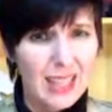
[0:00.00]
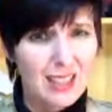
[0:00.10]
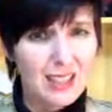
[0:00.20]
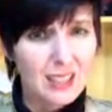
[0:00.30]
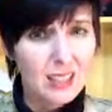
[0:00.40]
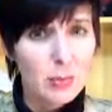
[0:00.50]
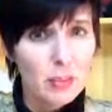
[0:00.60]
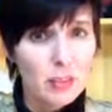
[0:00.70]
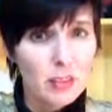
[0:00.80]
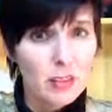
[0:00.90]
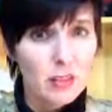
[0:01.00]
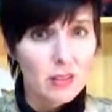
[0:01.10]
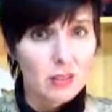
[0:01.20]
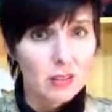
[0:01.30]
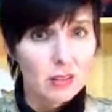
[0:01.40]
it's a little bit
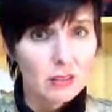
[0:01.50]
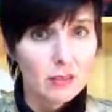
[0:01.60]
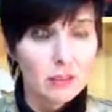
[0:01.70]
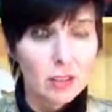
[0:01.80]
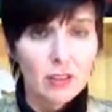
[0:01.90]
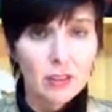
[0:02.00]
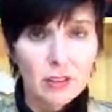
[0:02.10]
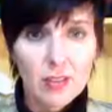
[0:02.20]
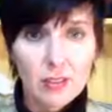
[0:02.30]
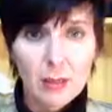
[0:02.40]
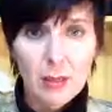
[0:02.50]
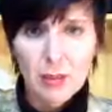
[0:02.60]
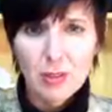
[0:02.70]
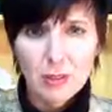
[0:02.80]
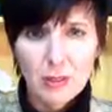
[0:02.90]
disconcerting. It looks like
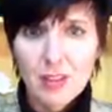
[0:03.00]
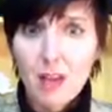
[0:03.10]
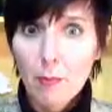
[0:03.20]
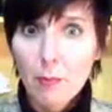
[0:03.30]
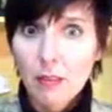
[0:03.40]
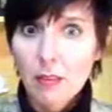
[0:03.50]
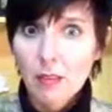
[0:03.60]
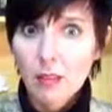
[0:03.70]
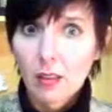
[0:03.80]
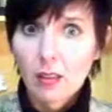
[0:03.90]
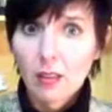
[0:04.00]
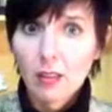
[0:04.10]
maybe you're a zombie singing.